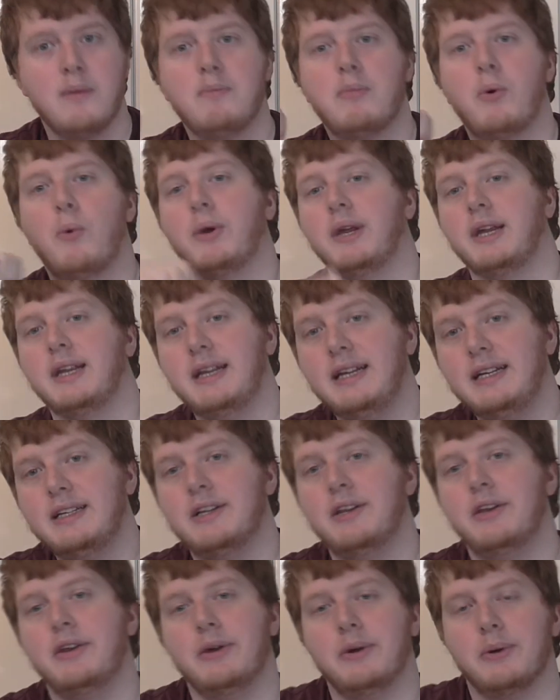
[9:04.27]
But what you need
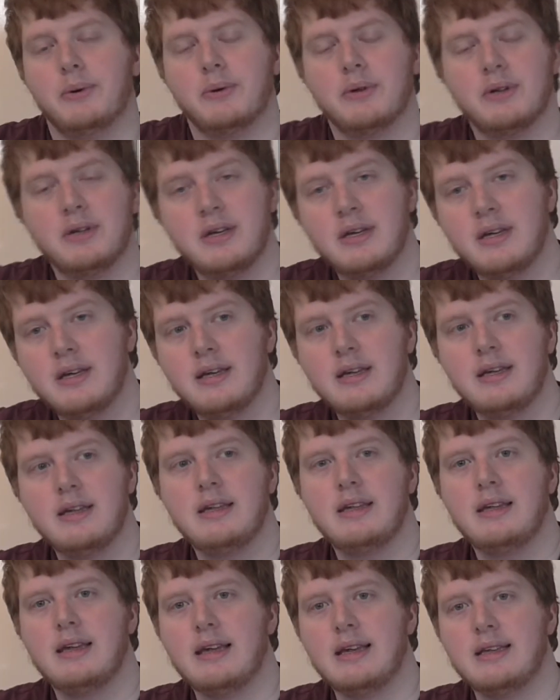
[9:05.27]
to do
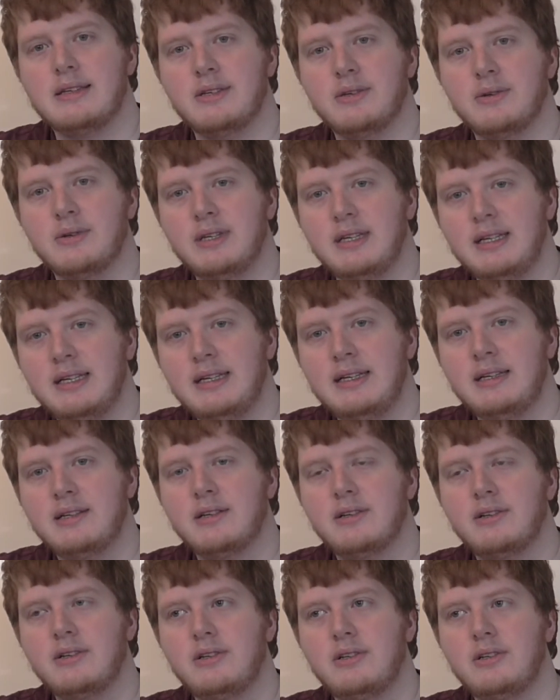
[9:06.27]
is you
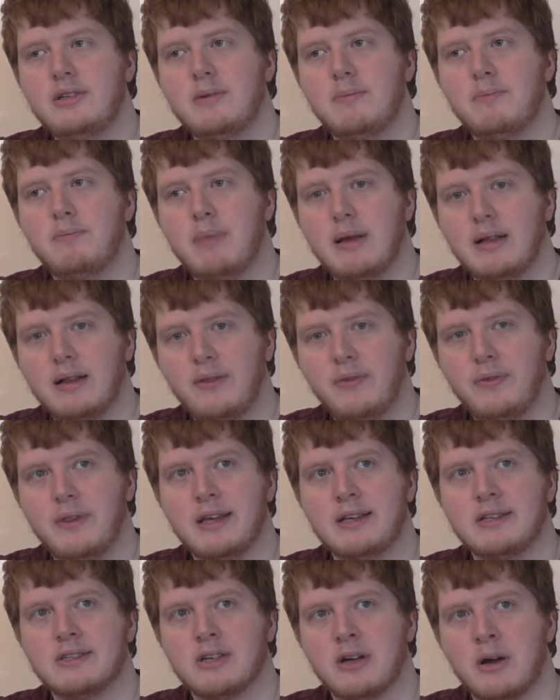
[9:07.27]
need to build
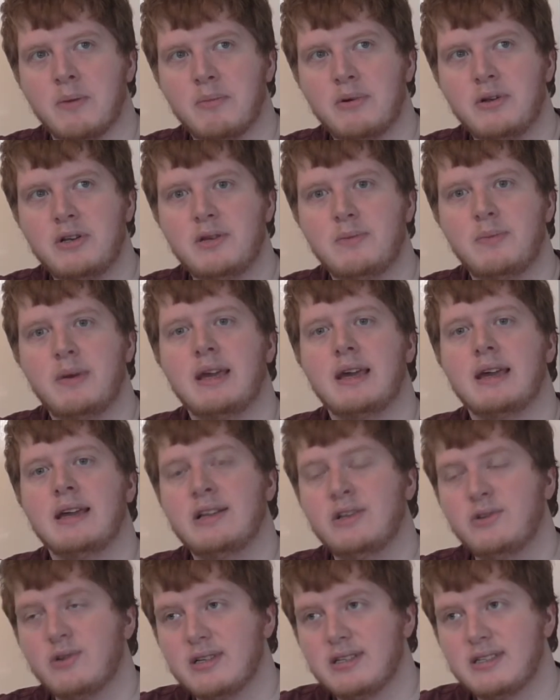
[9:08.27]
things up to be
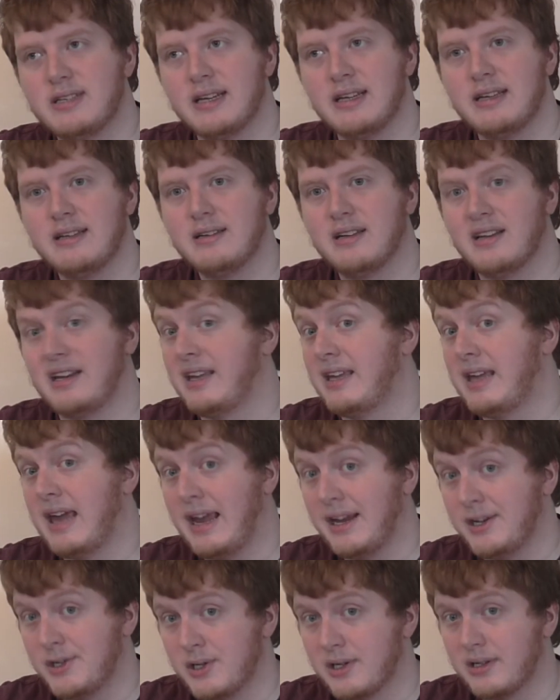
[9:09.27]
interesting and
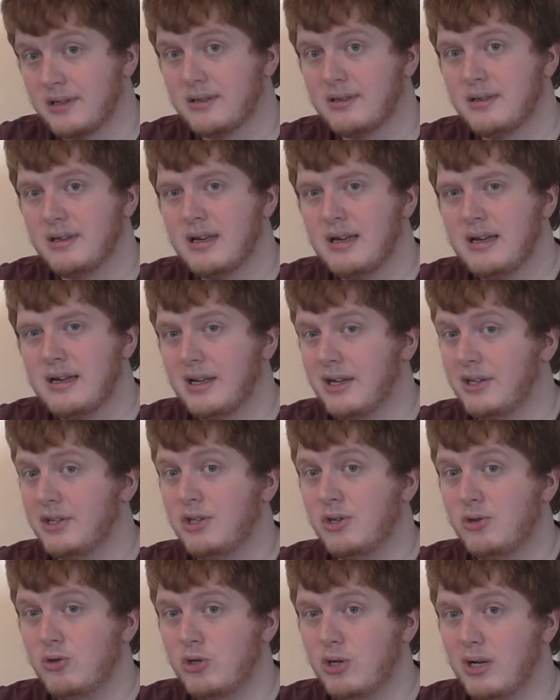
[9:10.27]
engaging.
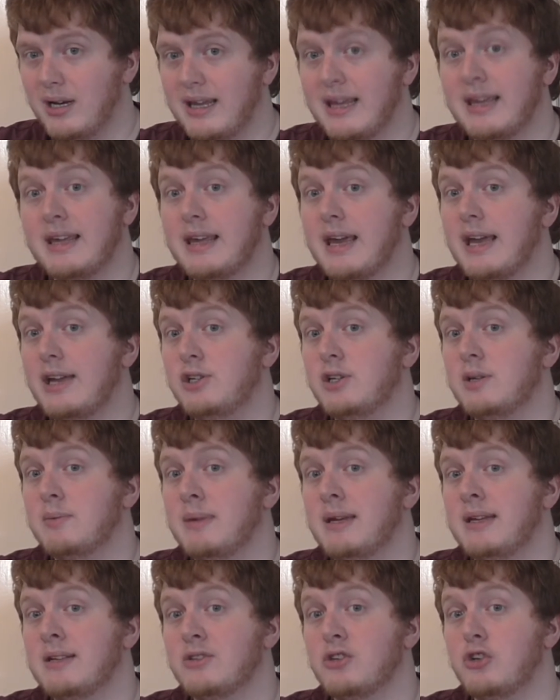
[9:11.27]
And usually engaging
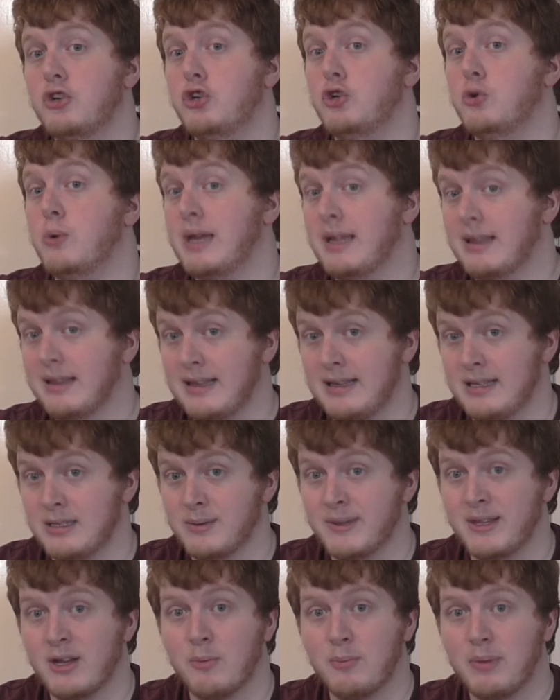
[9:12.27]
means doing
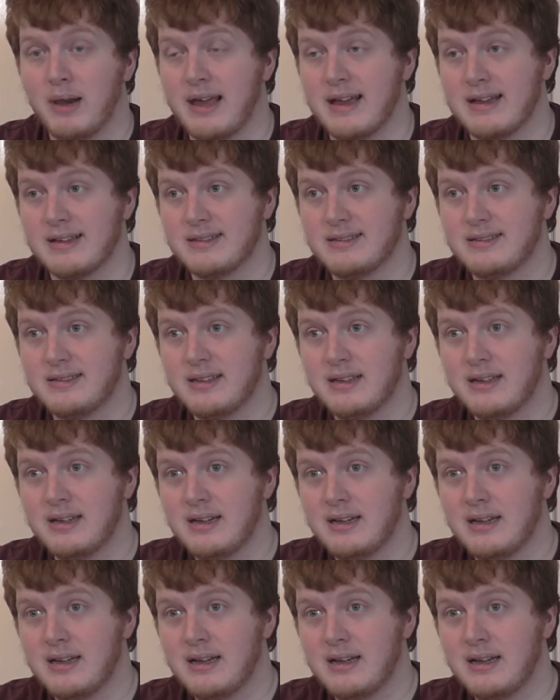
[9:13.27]
things with your players.